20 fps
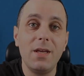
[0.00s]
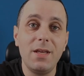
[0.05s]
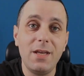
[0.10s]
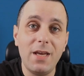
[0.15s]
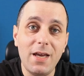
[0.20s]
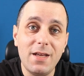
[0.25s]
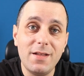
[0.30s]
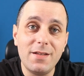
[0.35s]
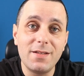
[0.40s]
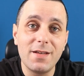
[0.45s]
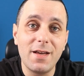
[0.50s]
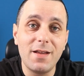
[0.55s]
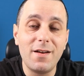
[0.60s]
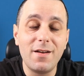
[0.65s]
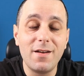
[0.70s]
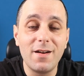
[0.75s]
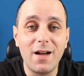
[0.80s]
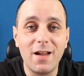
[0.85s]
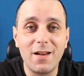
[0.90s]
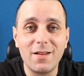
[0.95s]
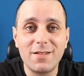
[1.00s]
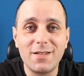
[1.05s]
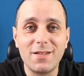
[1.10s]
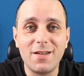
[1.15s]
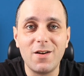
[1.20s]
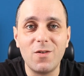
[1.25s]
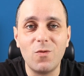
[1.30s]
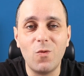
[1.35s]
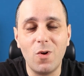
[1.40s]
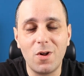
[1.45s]
Hey designer, Alex
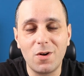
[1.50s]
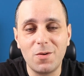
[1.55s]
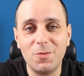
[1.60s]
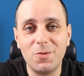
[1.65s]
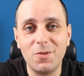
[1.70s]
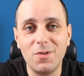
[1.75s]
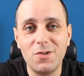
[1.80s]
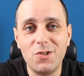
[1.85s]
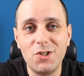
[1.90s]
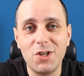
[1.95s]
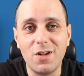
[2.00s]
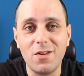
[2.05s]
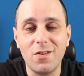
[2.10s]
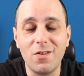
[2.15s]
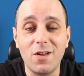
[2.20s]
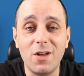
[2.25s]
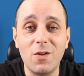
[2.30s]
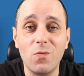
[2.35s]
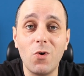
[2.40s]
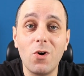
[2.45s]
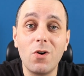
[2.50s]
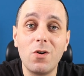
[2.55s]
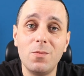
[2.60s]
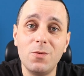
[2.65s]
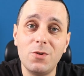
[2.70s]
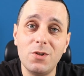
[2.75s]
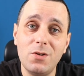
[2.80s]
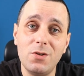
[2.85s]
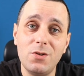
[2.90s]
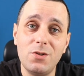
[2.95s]
here, welcome to the channel and
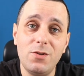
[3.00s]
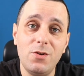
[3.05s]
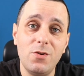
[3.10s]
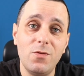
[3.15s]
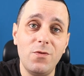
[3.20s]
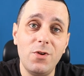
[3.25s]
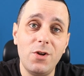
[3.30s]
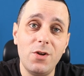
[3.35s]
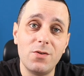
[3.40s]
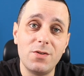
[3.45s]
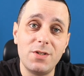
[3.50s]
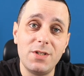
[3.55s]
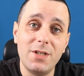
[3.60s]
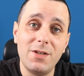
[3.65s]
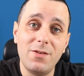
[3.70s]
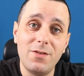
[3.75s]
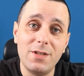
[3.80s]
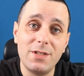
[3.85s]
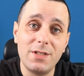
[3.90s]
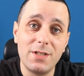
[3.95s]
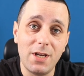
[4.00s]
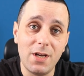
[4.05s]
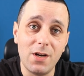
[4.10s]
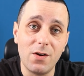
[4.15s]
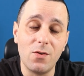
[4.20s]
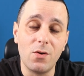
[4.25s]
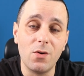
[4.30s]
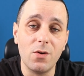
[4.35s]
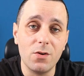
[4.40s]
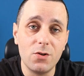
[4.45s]
welcome to this new video series
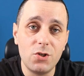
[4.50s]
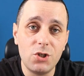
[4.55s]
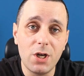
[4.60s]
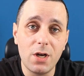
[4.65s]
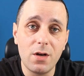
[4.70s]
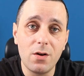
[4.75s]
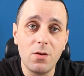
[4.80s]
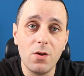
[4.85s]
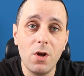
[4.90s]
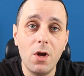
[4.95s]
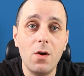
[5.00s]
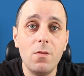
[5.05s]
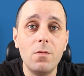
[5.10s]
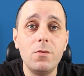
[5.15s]
here on the channel,